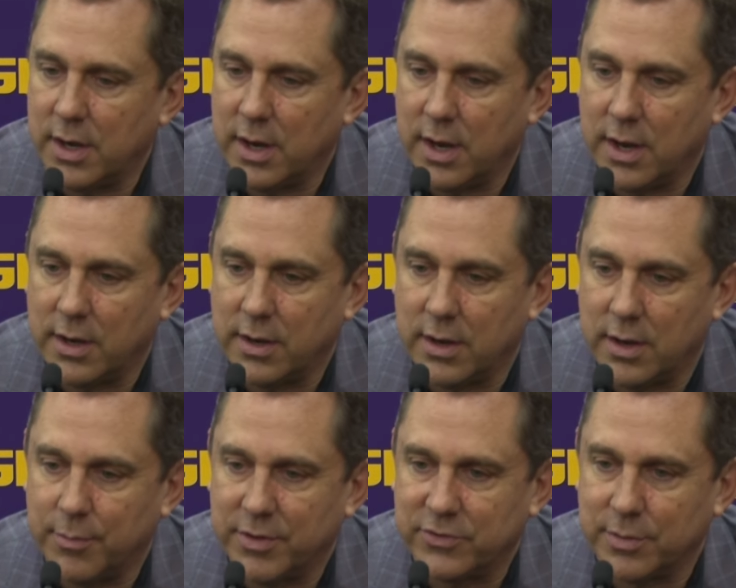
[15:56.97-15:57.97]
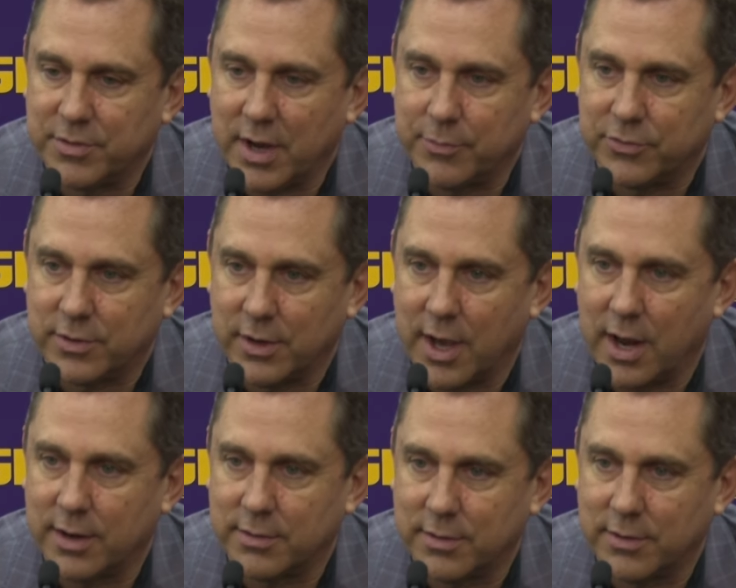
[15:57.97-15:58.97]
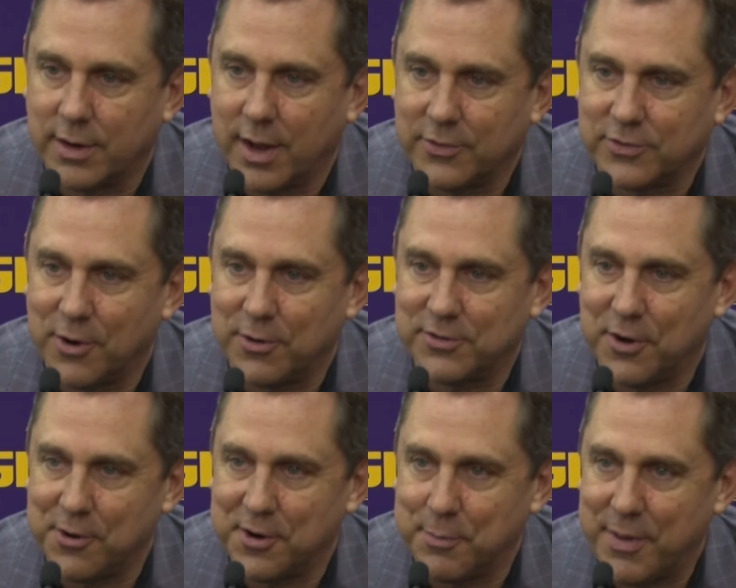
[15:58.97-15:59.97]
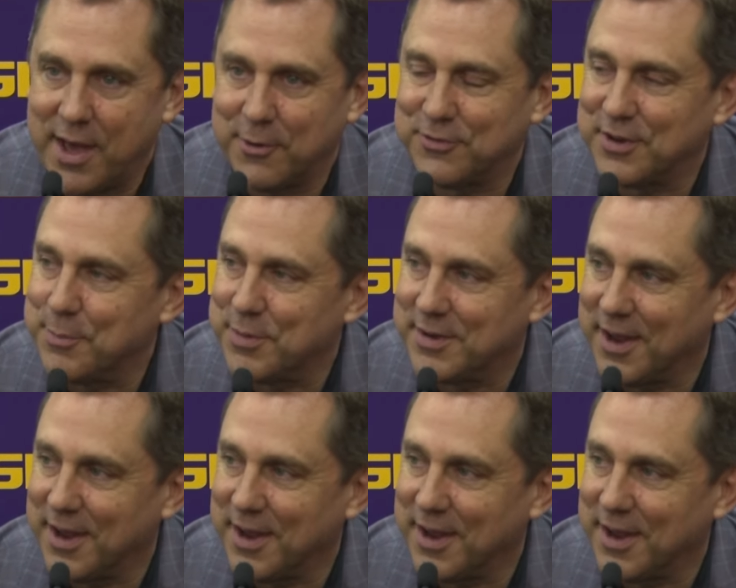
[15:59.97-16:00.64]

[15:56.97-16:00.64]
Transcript: but sometimes you gotta start turning a battleship. It